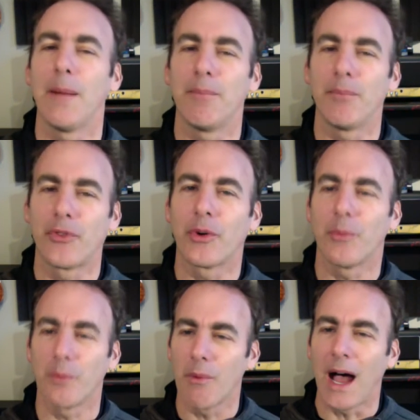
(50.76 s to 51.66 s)
So
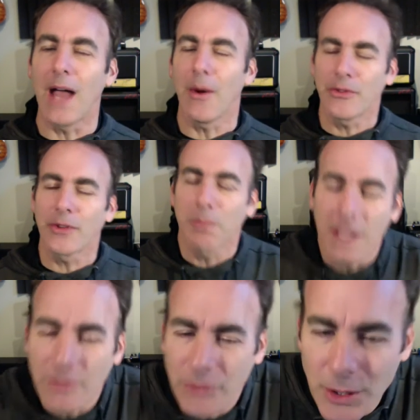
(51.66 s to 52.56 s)
I always tell
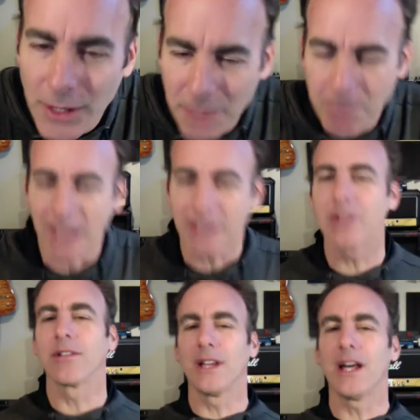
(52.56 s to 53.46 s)
players, get back to
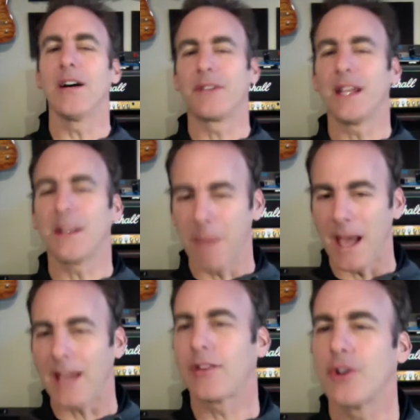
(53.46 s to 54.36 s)
your love, get
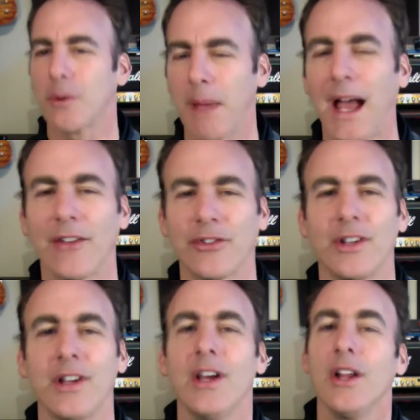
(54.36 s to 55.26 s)
back to your
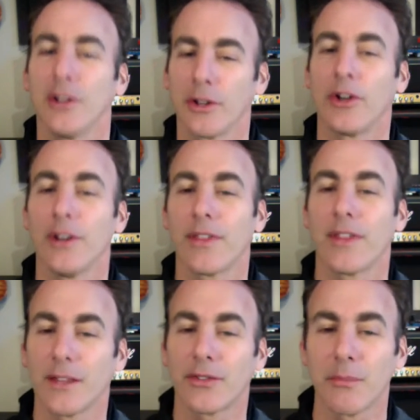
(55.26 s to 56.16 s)
passion, learn
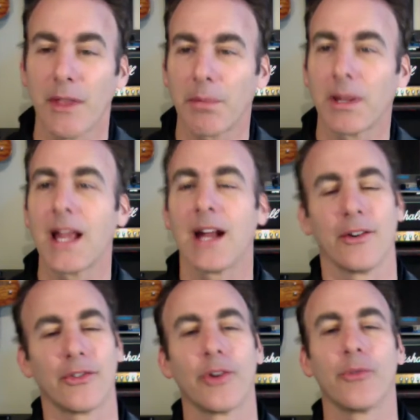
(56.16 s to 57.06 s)
things from other
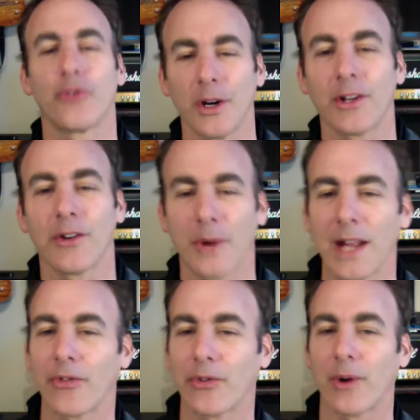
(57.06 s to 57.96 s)
players. So start to
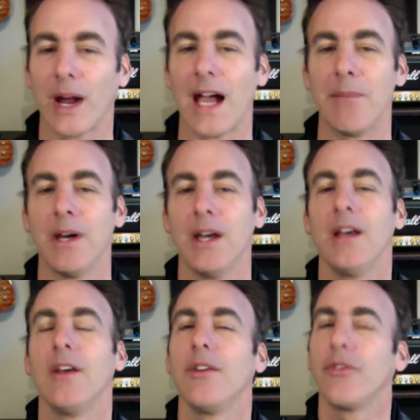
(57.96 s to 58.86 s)
transcribe
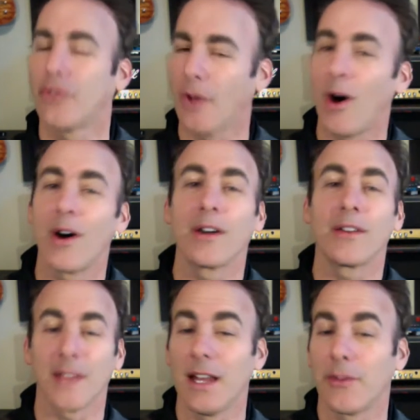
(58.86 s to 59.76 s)

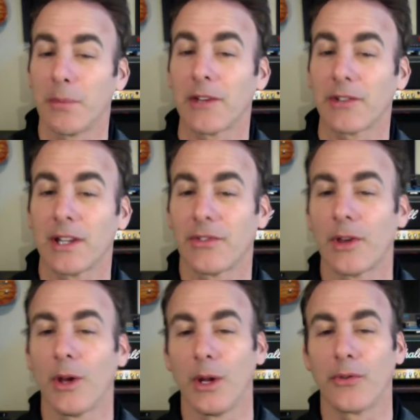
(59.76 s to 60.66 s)
songs and especially
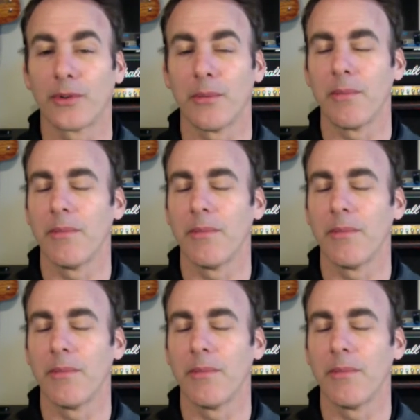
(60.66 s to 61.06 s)
solos from